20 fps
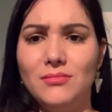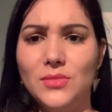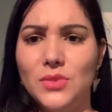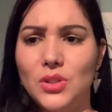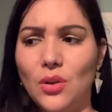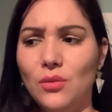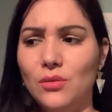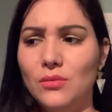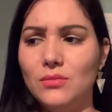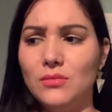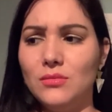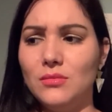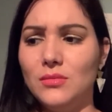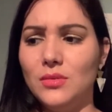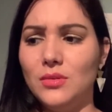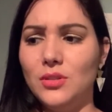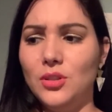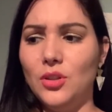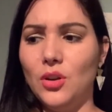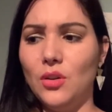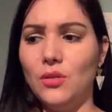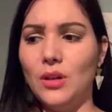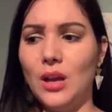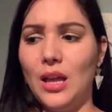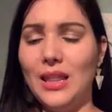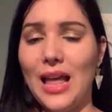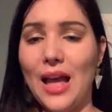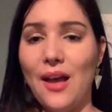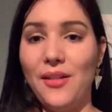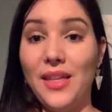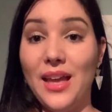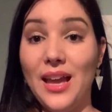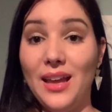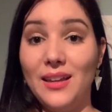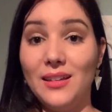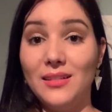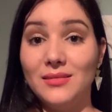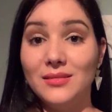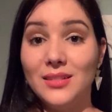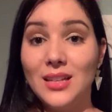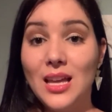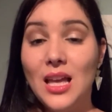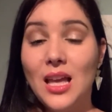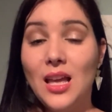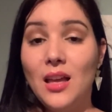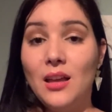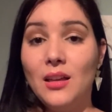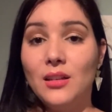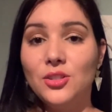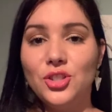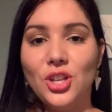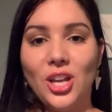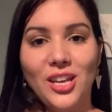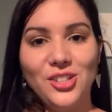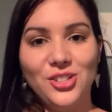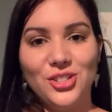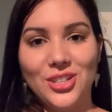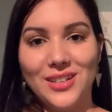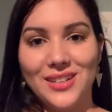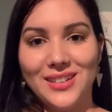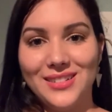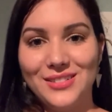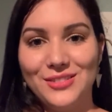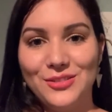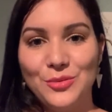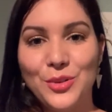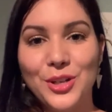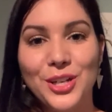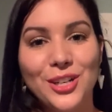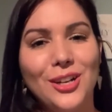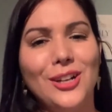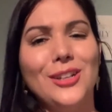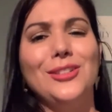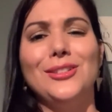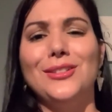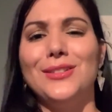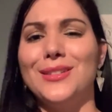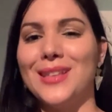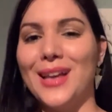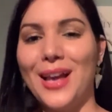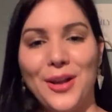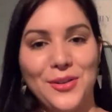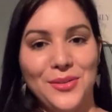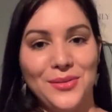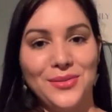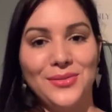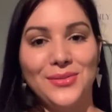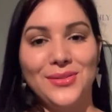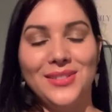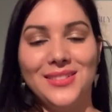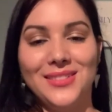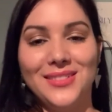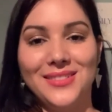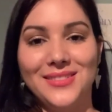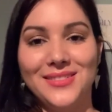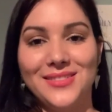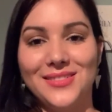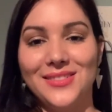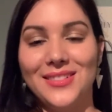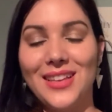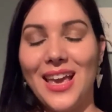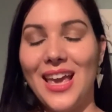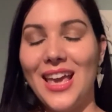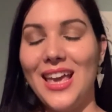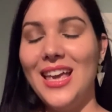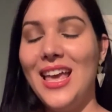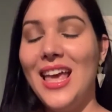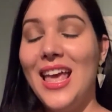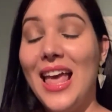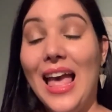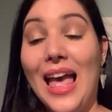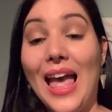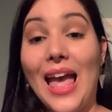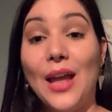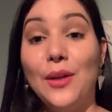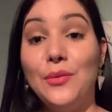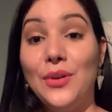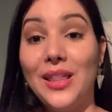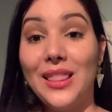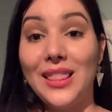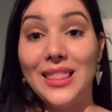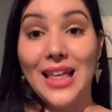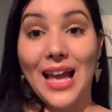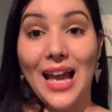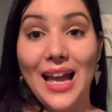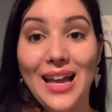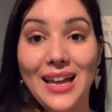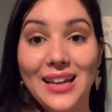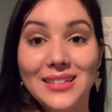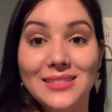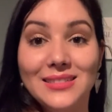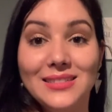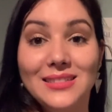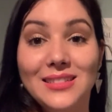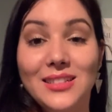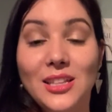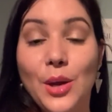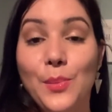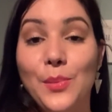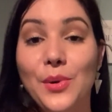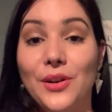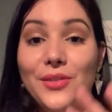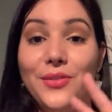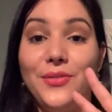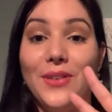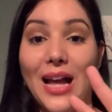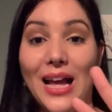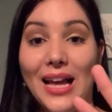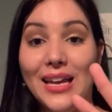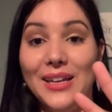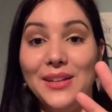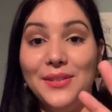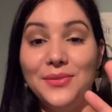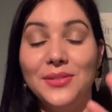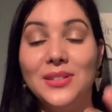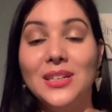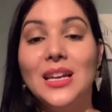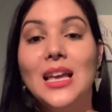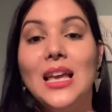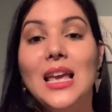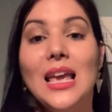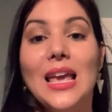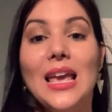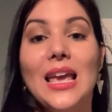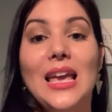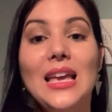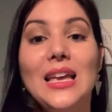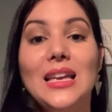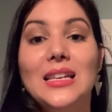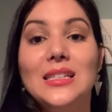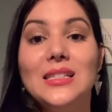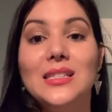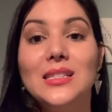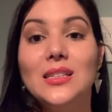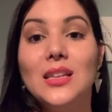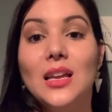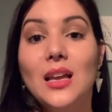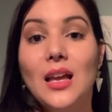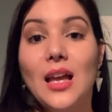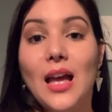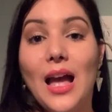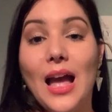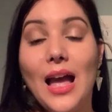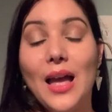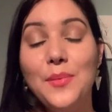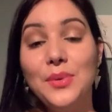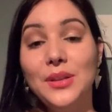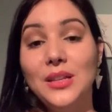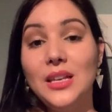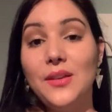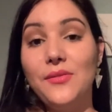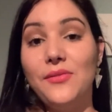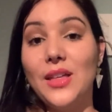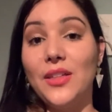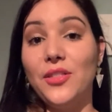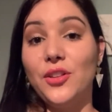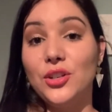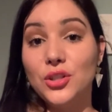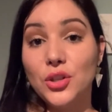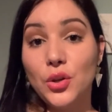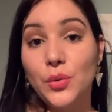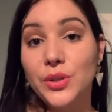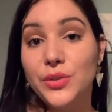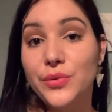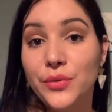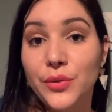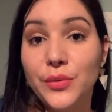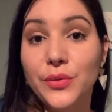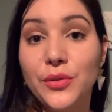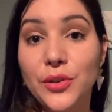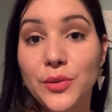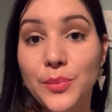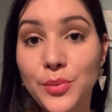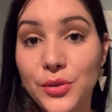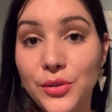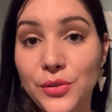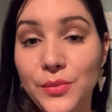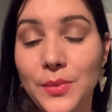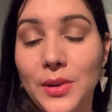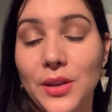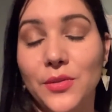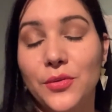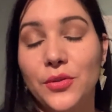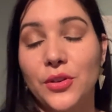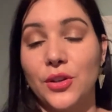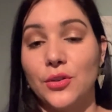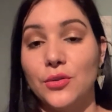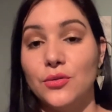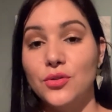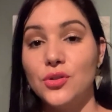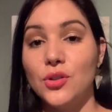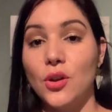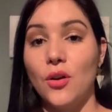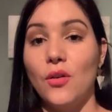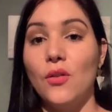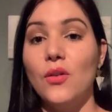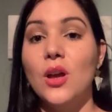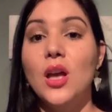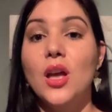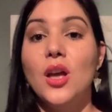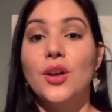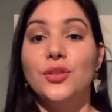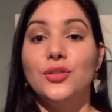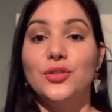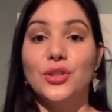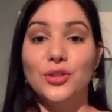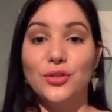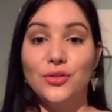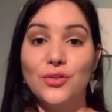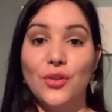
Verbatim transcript: don't, you know, allow that, change it. Work on yourself, okay? And with that, number five is I believe that there's always room for improvement for you. So just